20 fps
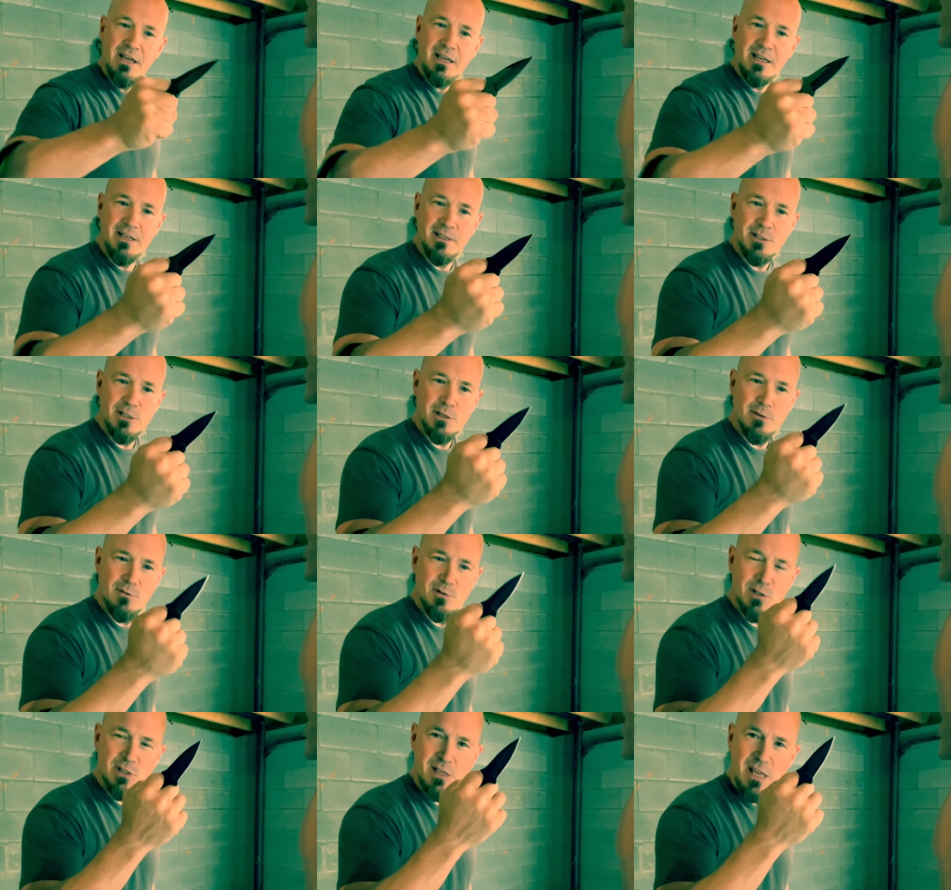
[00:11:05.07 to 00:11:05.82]
it's
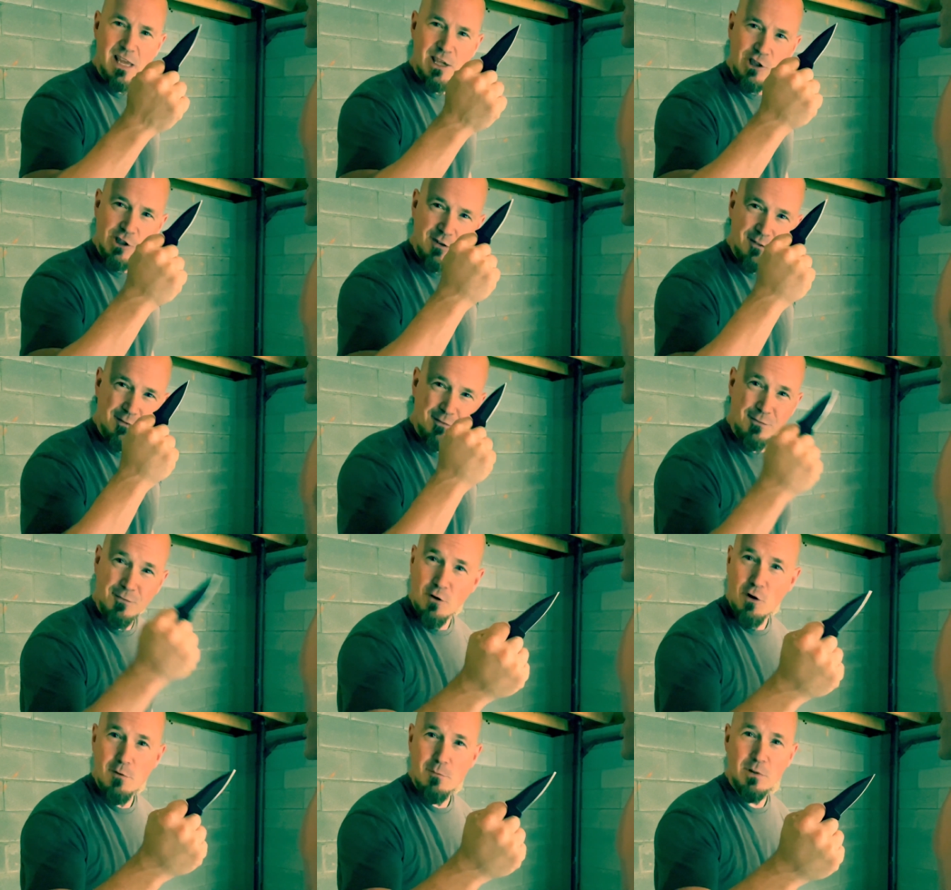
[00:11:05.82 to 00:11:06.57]
stationed
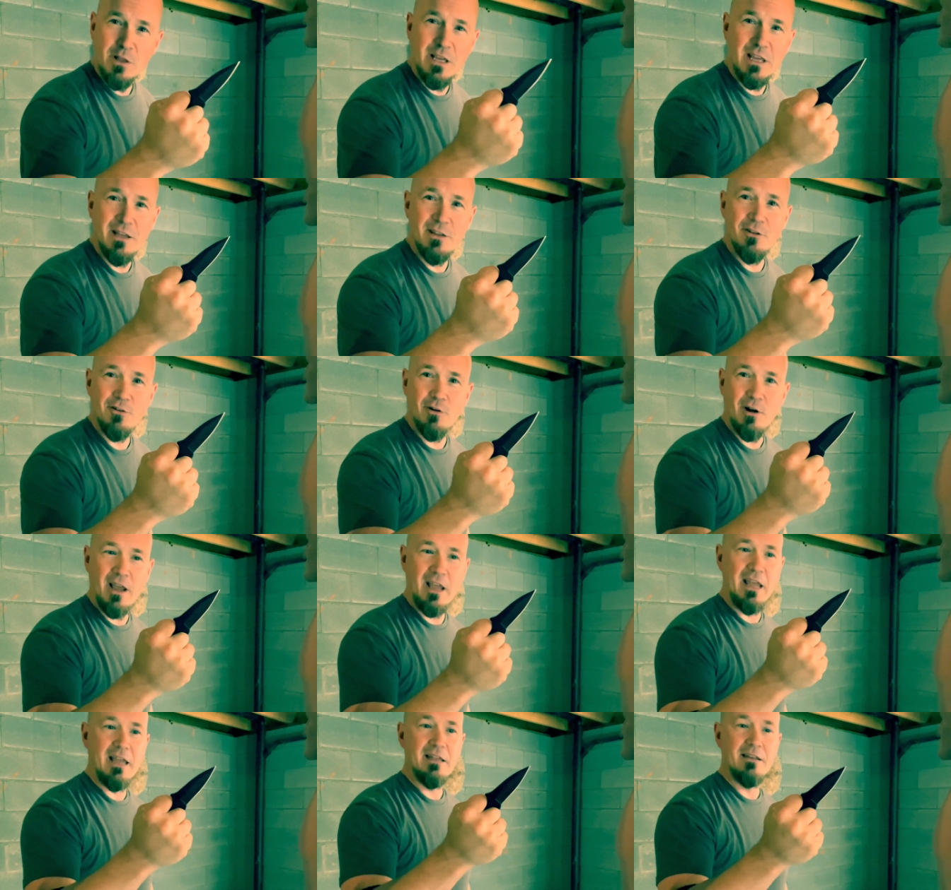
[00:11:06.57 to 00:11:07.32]
firmly in your
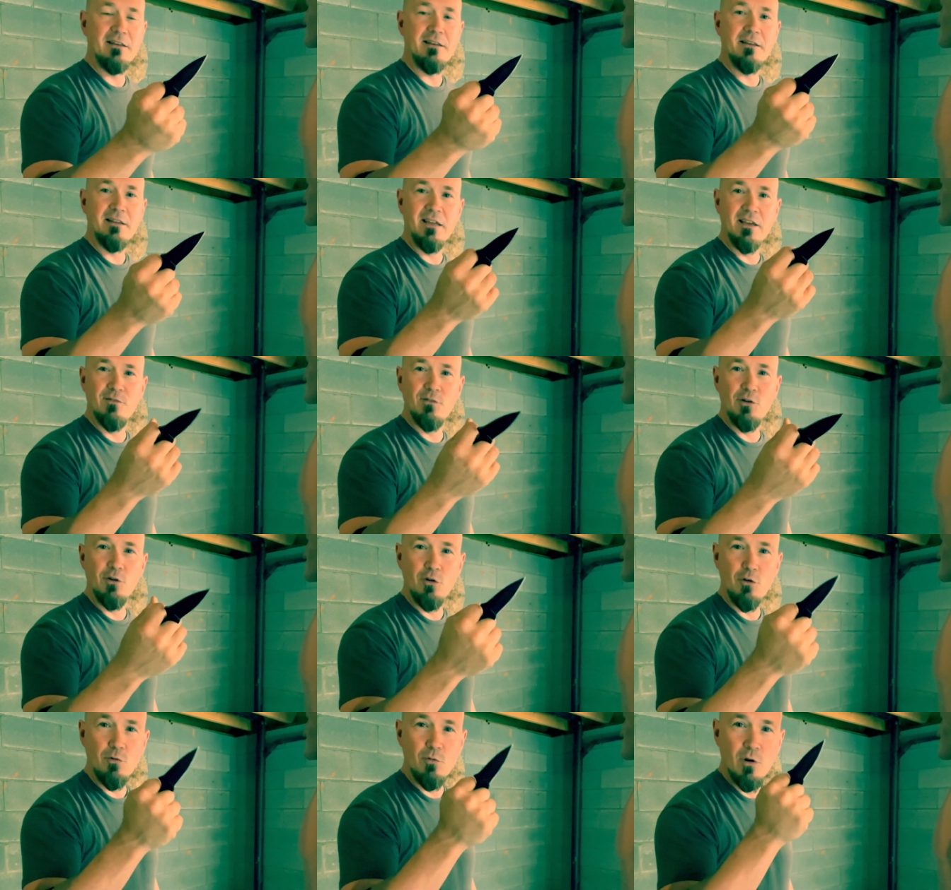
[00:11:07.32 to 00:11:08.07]
hand,
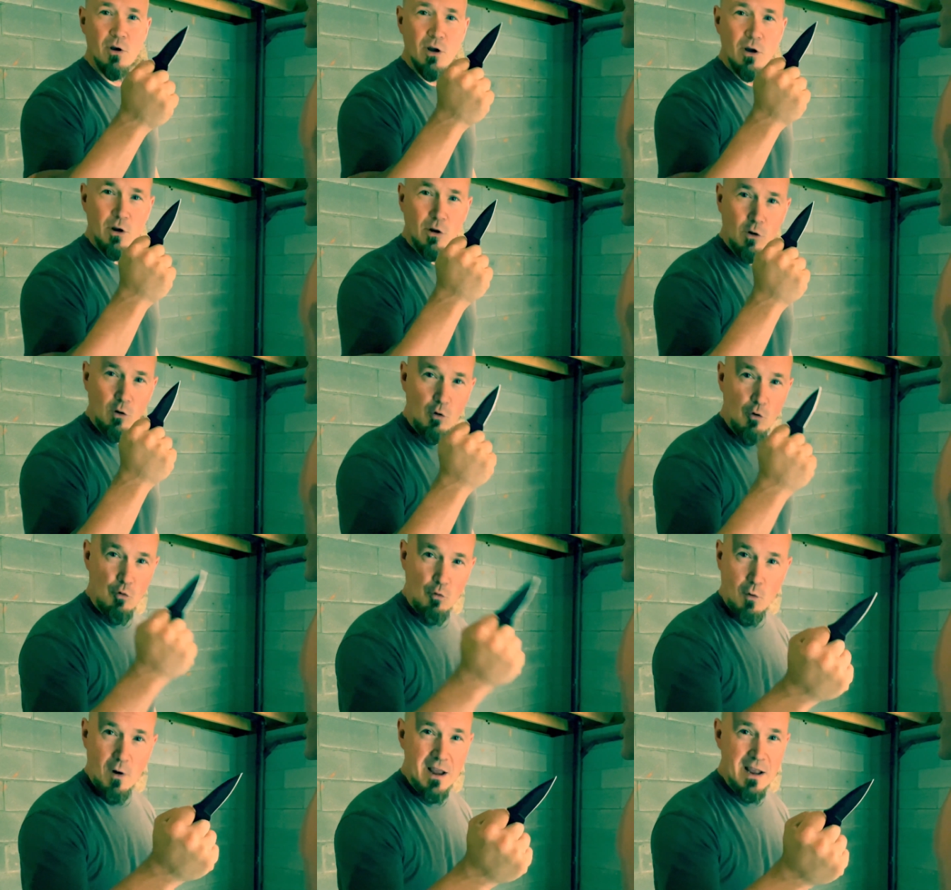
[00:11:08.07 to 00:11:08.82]
giving you
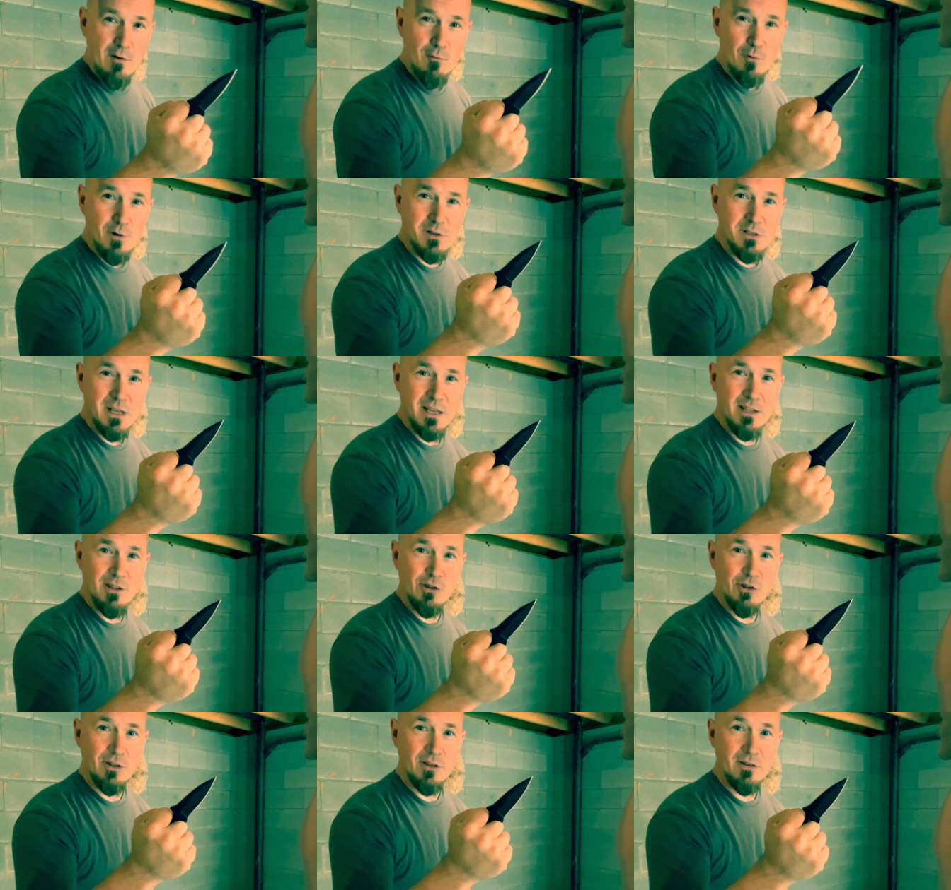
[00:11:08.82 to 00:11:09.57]
great
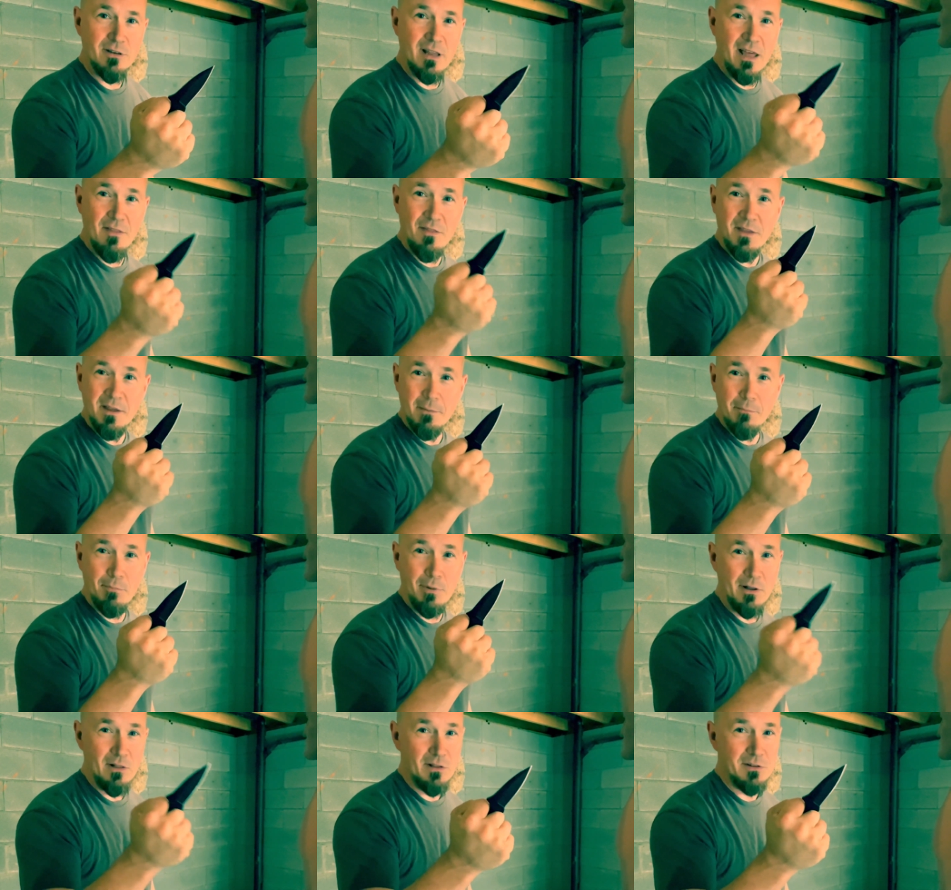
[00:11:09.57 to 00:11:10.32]
retention and the
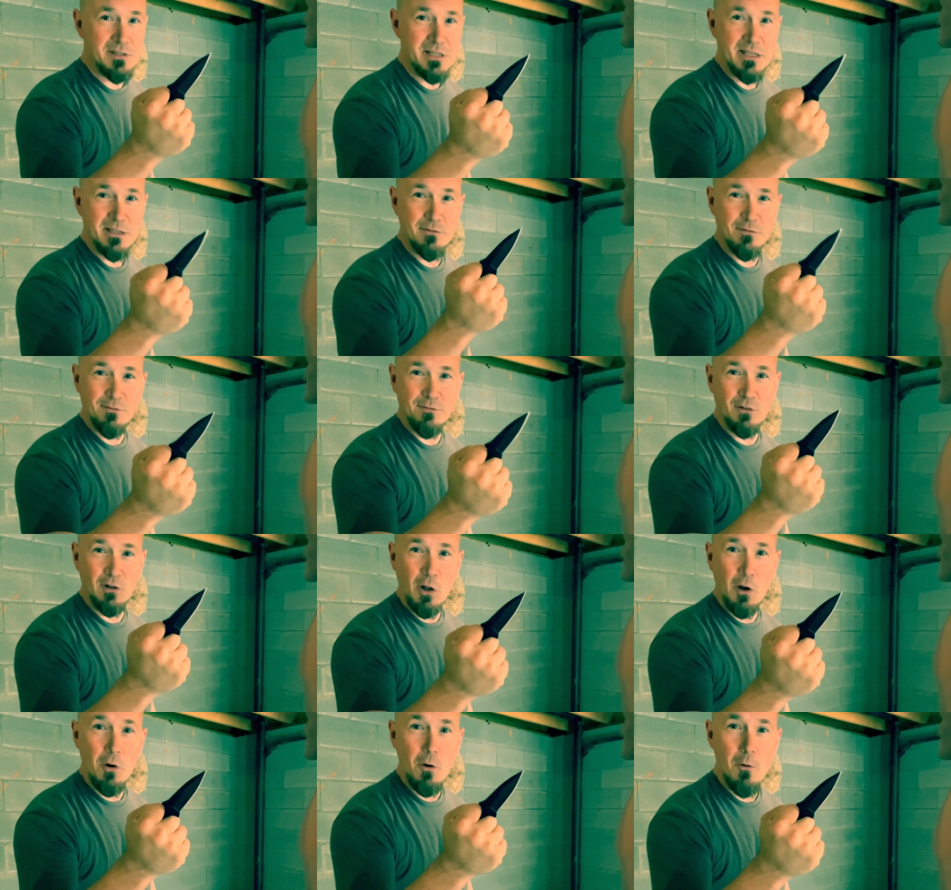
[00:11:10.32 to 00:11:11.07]
ability to
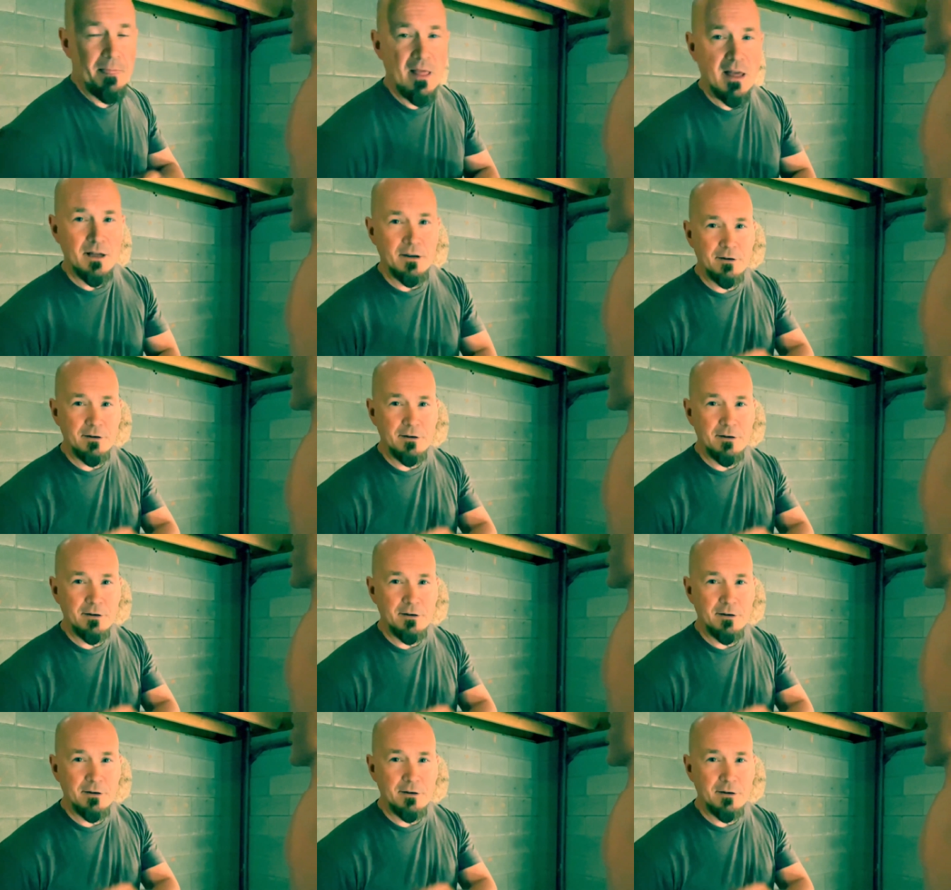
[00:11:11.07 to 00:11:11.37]
flow.